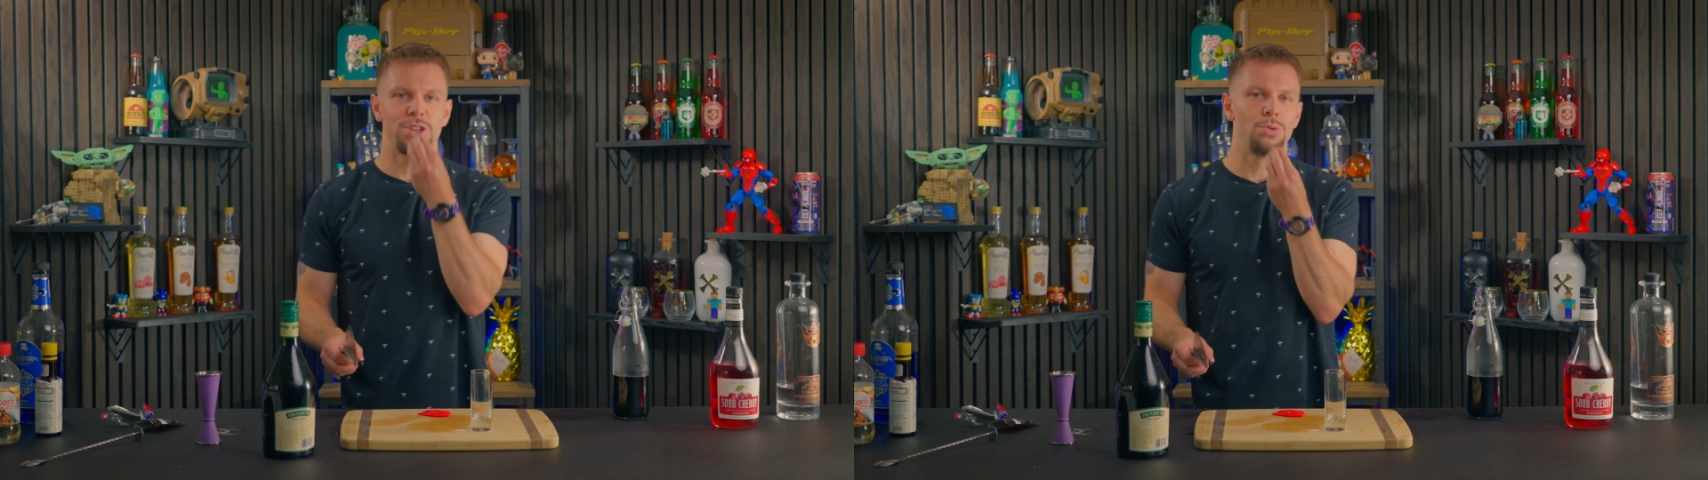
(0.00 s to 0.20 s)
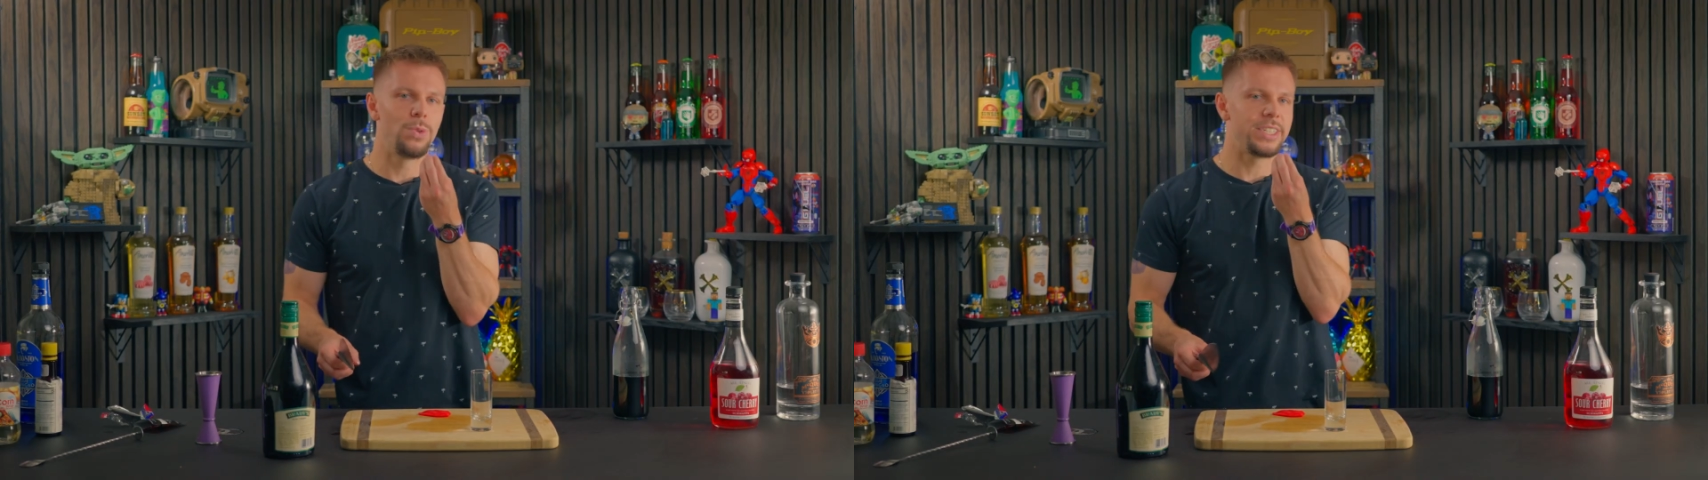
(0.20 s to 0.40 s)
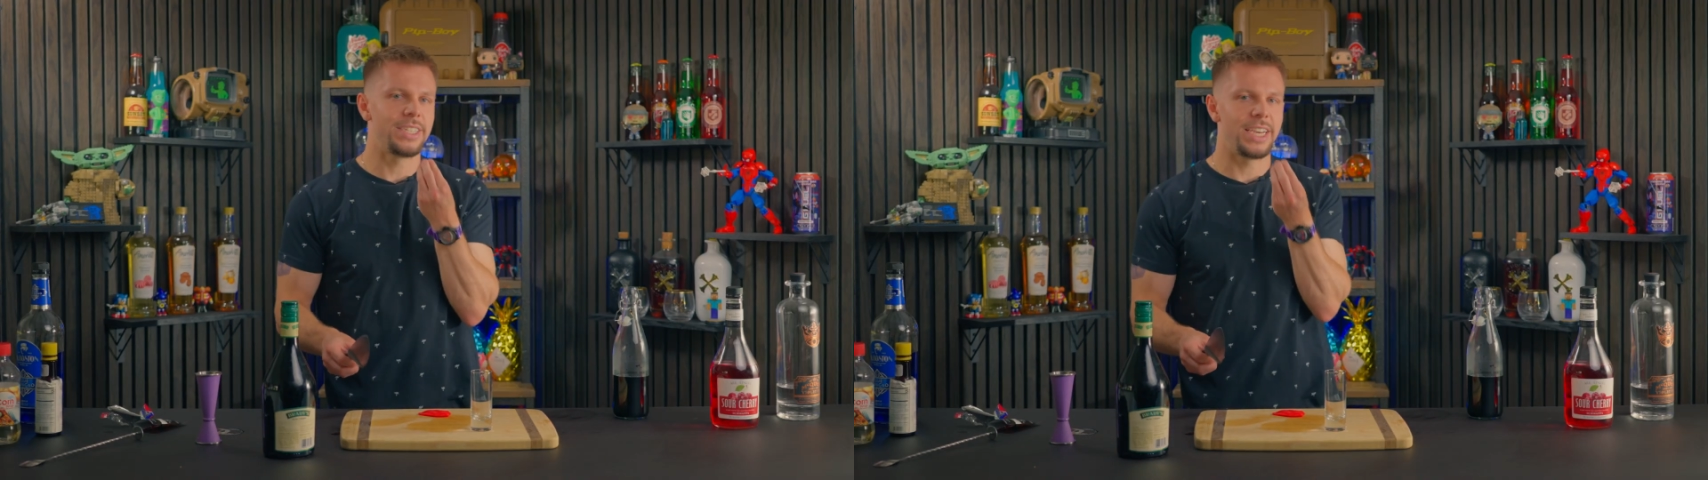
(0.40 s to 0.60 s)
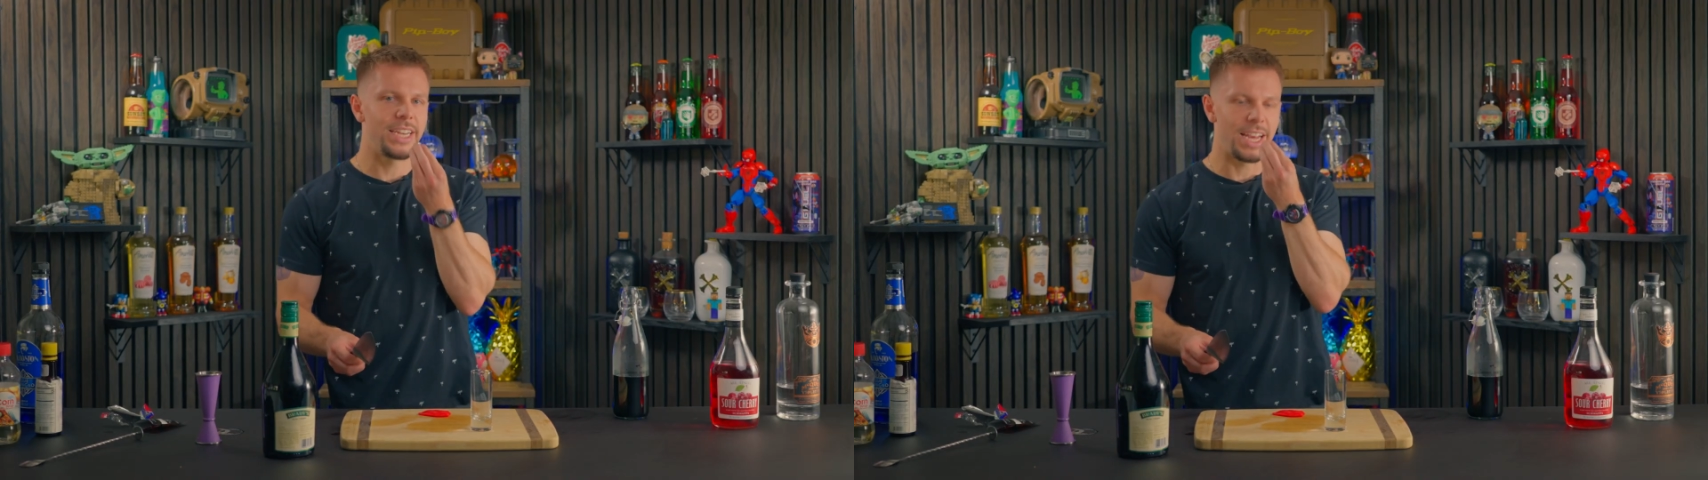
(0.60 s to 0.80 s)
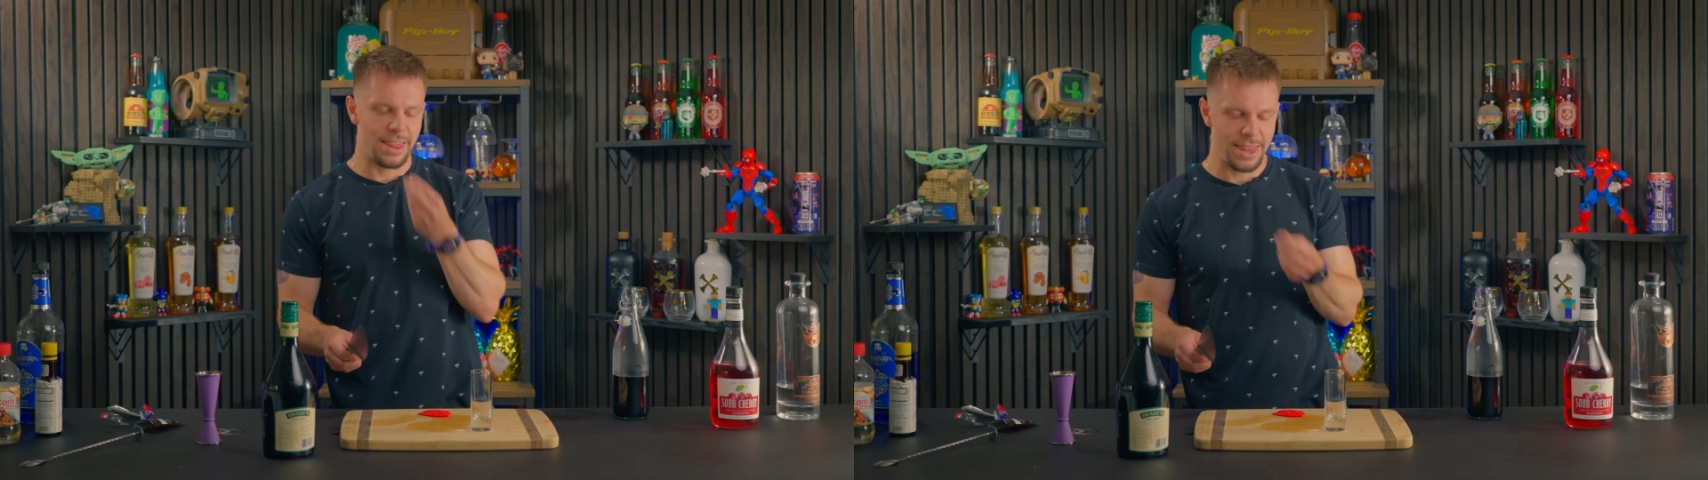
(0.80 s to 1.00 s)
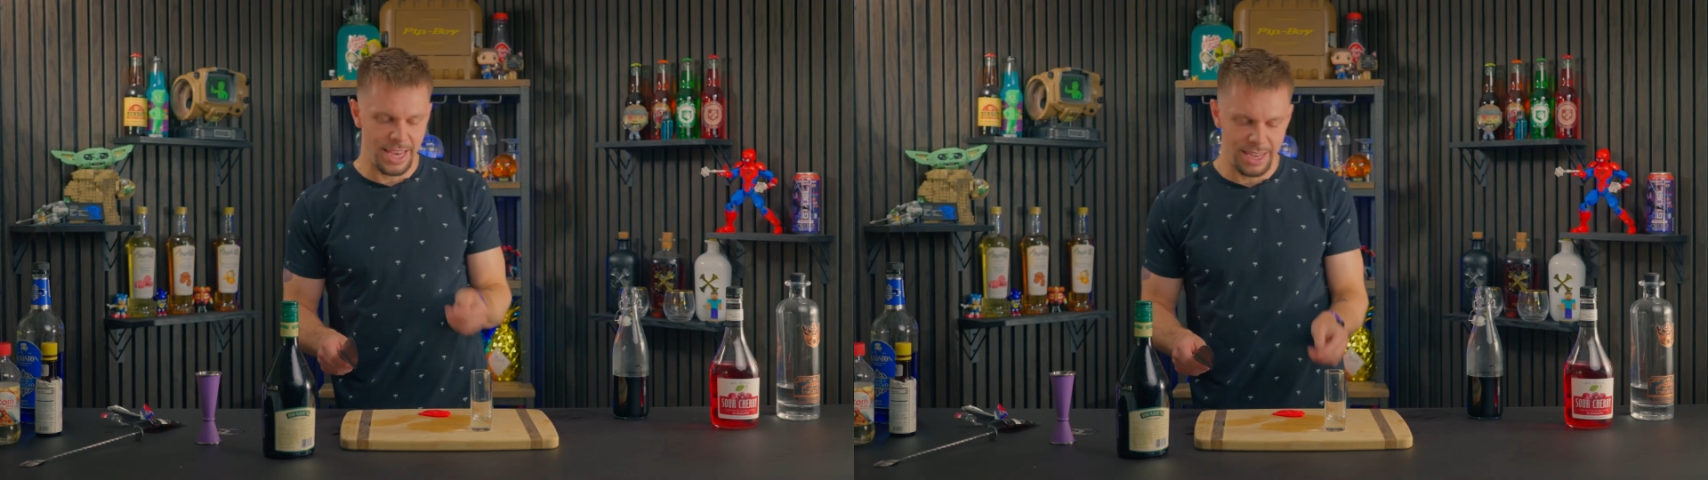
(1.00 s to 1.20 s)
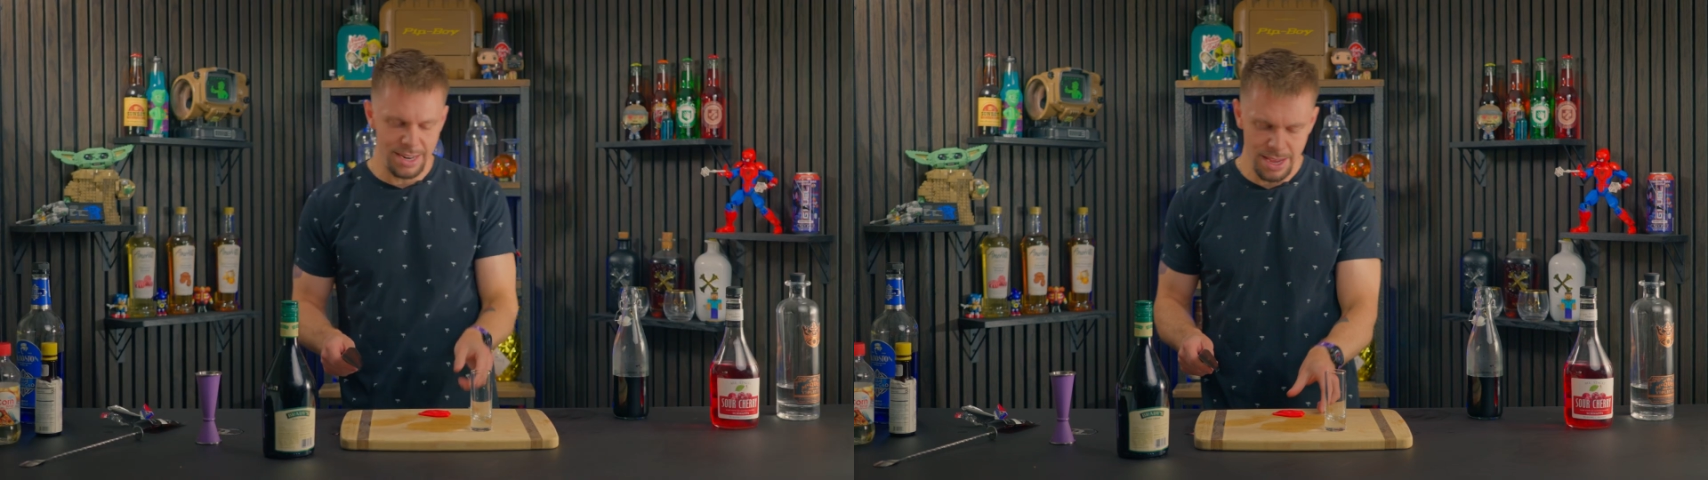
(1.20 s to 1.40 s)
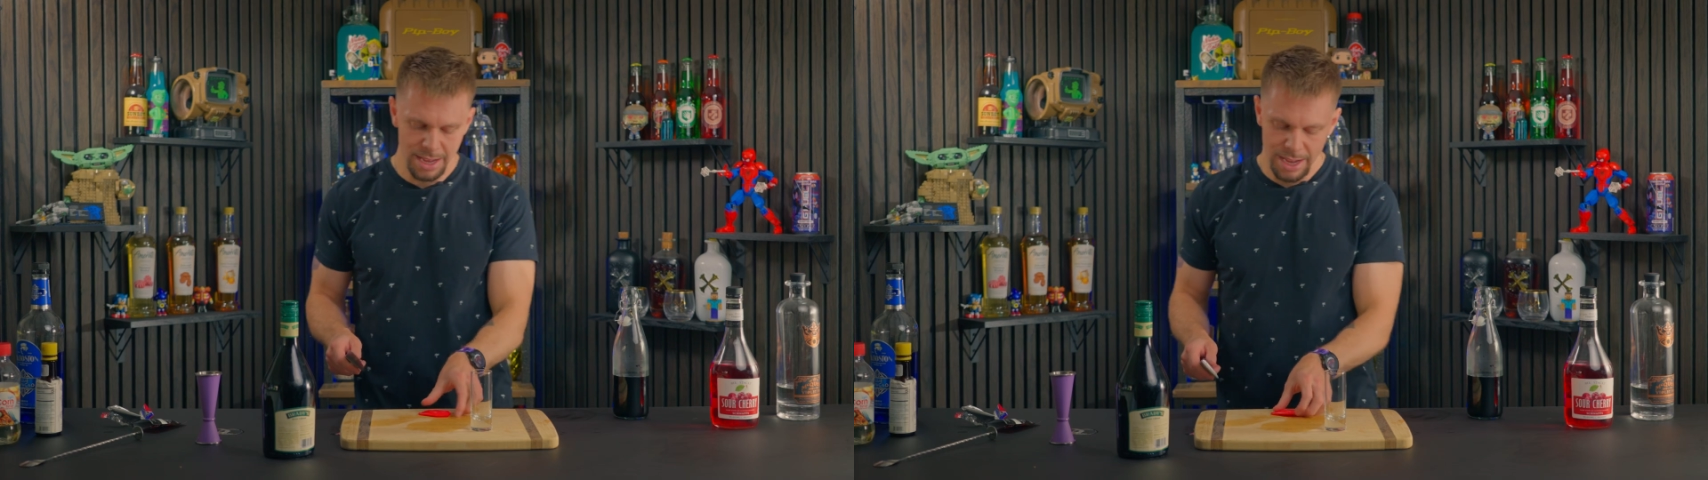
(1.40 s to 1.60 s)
twisted and thin.